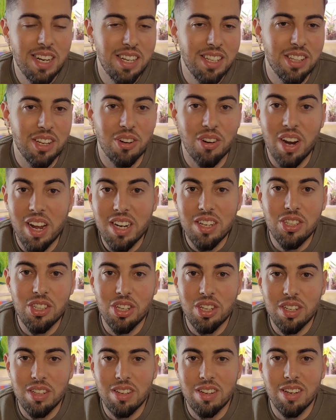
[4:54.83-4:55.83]
They're
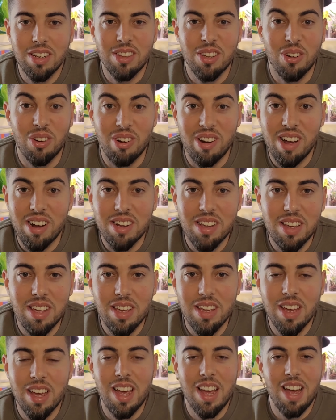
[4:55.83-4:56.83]
ancient, they're
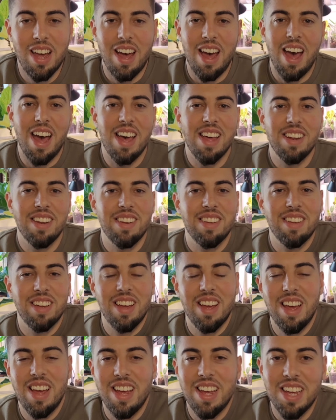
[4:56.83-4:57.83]
lucky, and
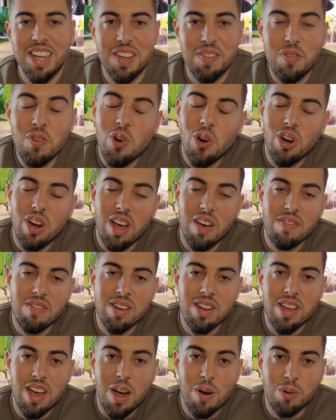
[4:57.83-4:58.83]
If you don't have
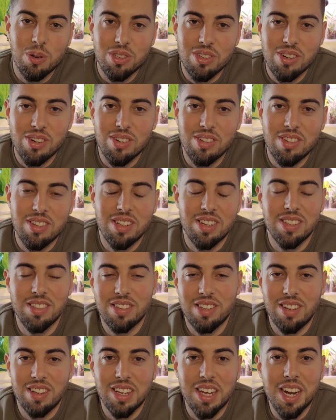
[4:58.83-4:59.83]
any, I would seriously
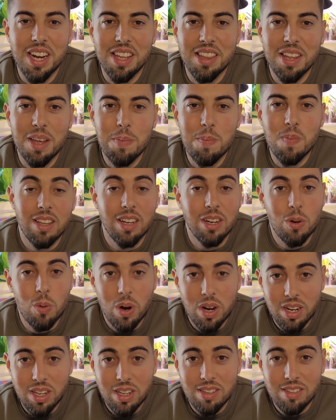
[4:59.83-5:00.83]
consider getting them. They're
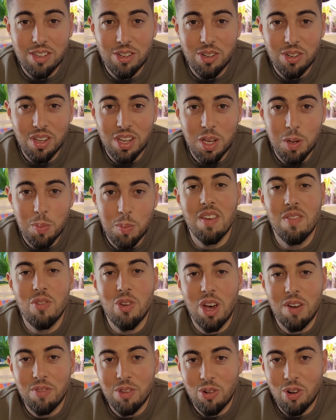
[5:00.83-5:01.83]
quite easy to keep if
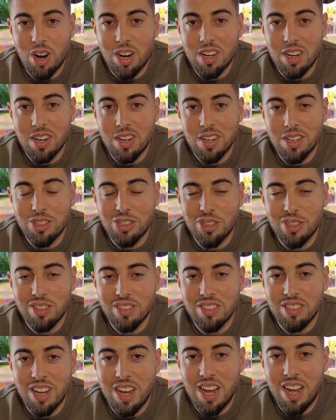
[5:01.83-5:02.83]
you have the right
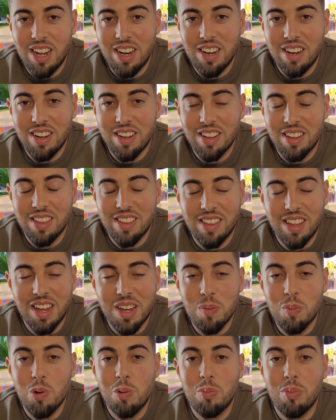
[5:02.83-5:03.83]
conditions, and
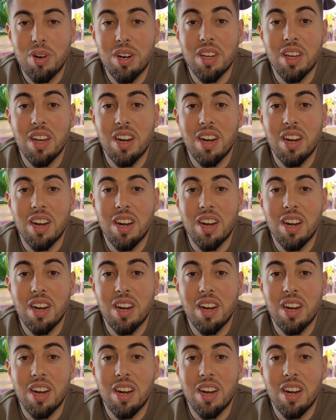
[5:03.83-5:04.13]
they will bring